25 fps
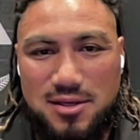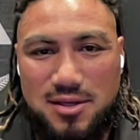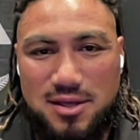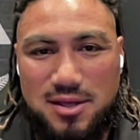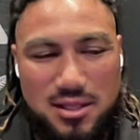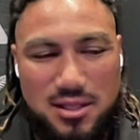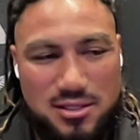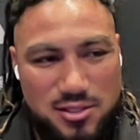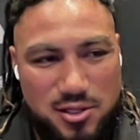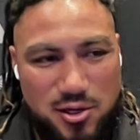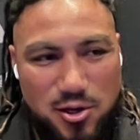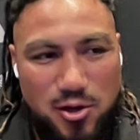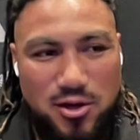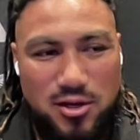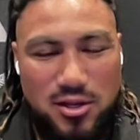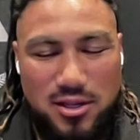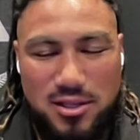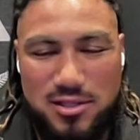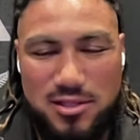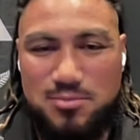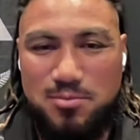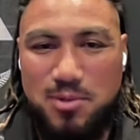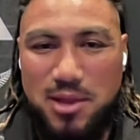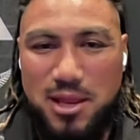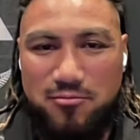And there's a lot of
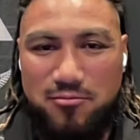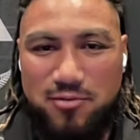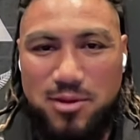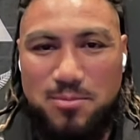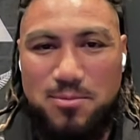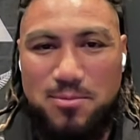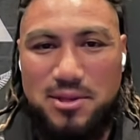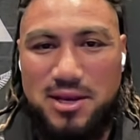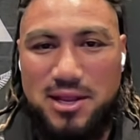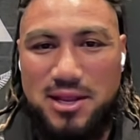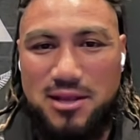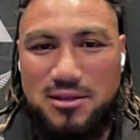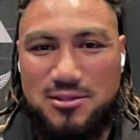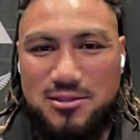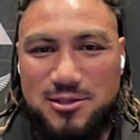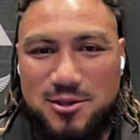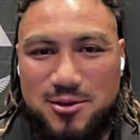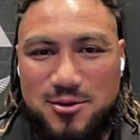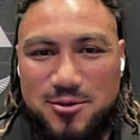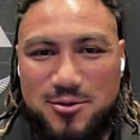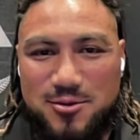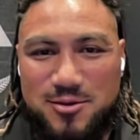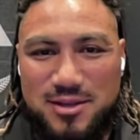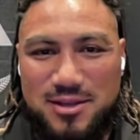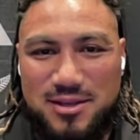kids playing rugby now.
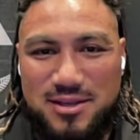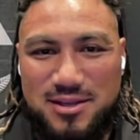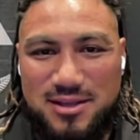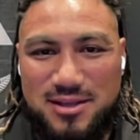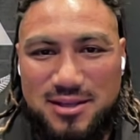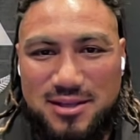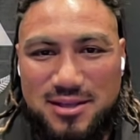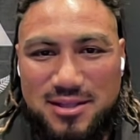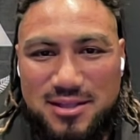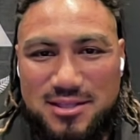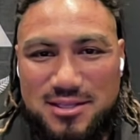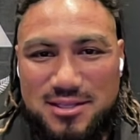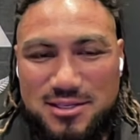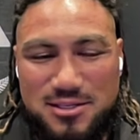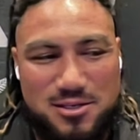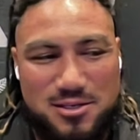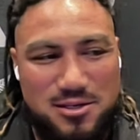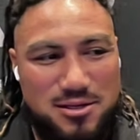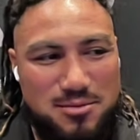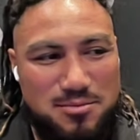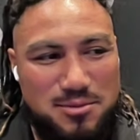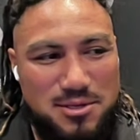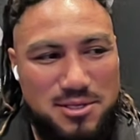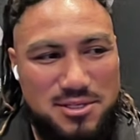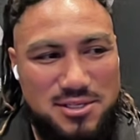So they're just going
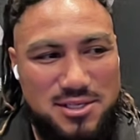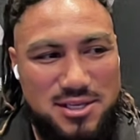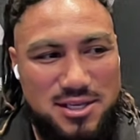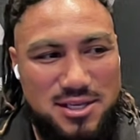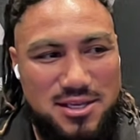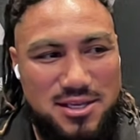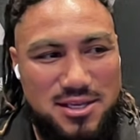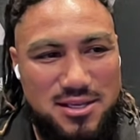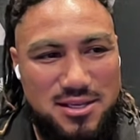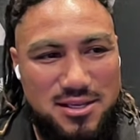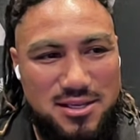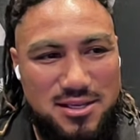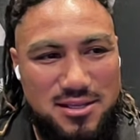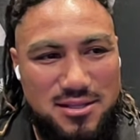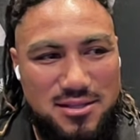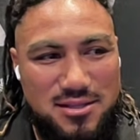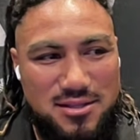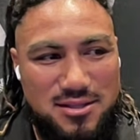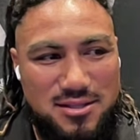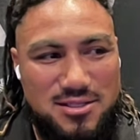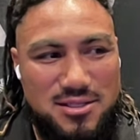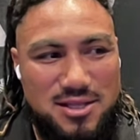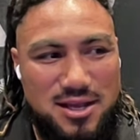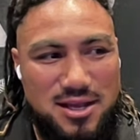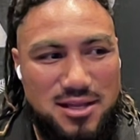to be seeing
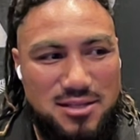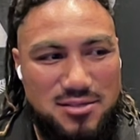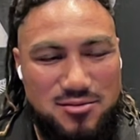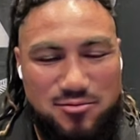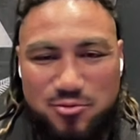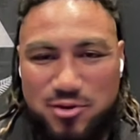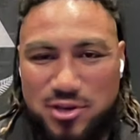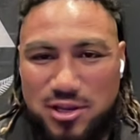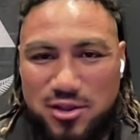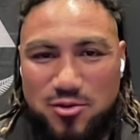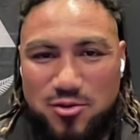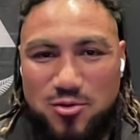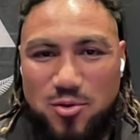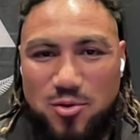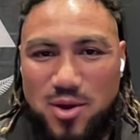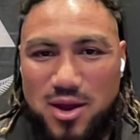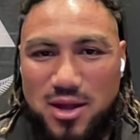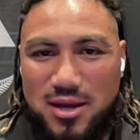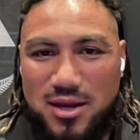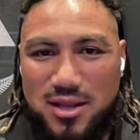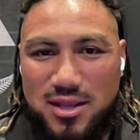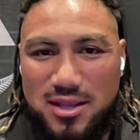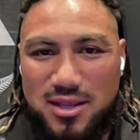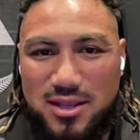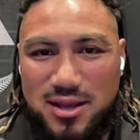the stars of Rieko
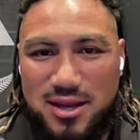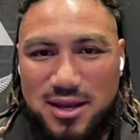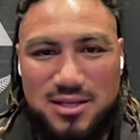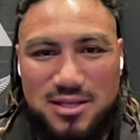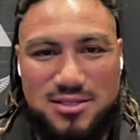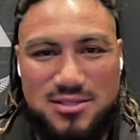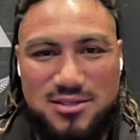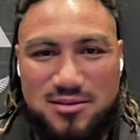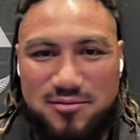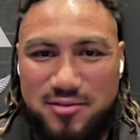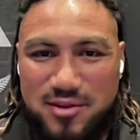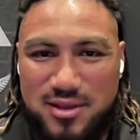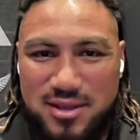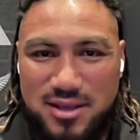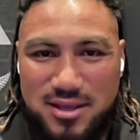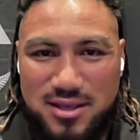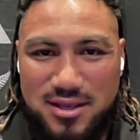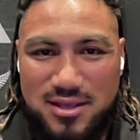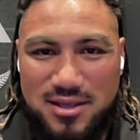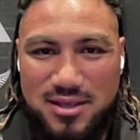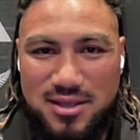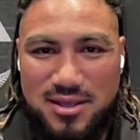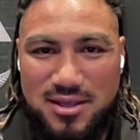Ioane, Ardie Savea,